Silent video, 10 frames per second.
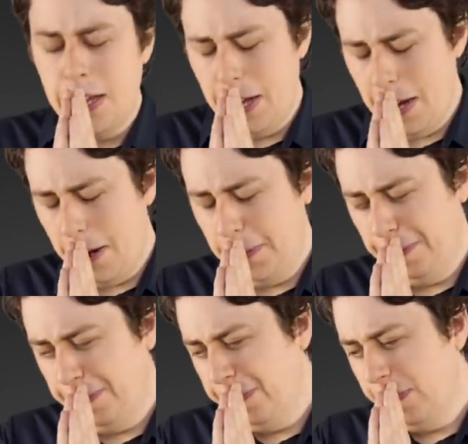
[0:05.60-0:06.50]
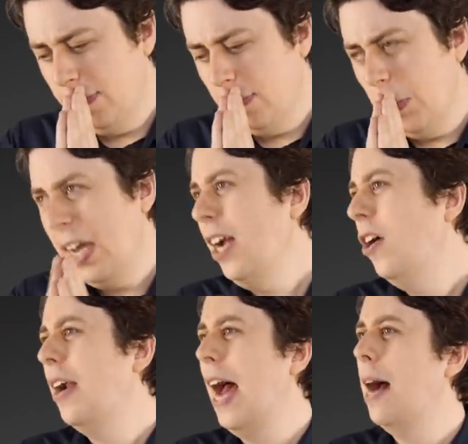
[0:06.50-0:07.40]
You know,
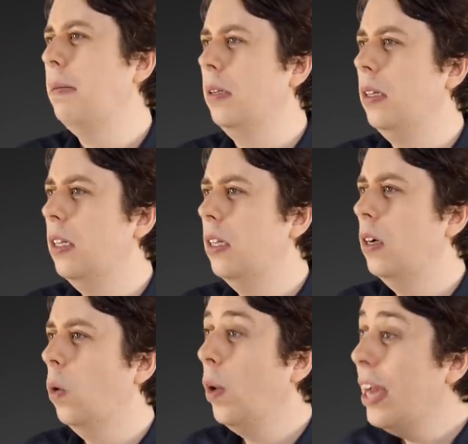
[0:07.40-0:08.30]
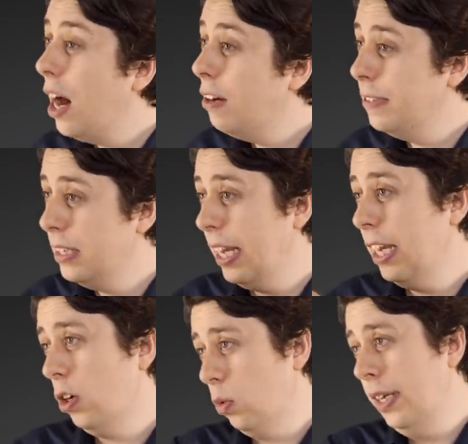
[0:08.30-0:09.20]
here at Apple, we often
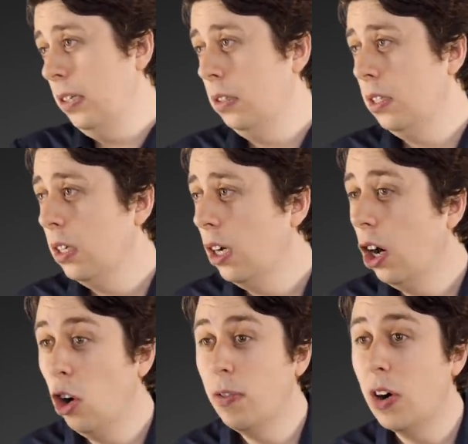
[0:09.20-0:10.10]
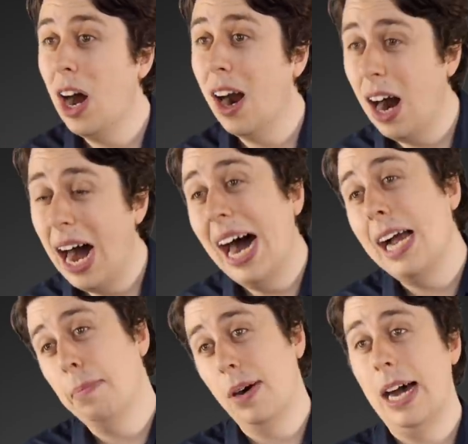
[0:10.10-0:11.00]
get grilled over our
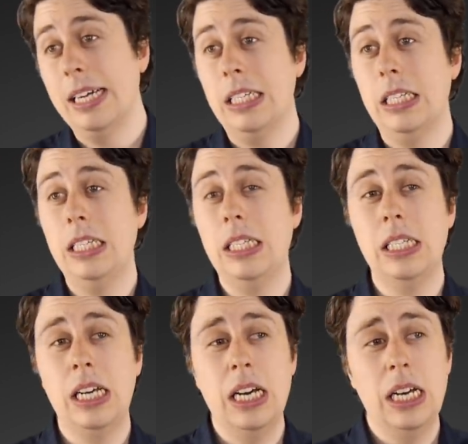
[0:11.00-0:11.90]
high prices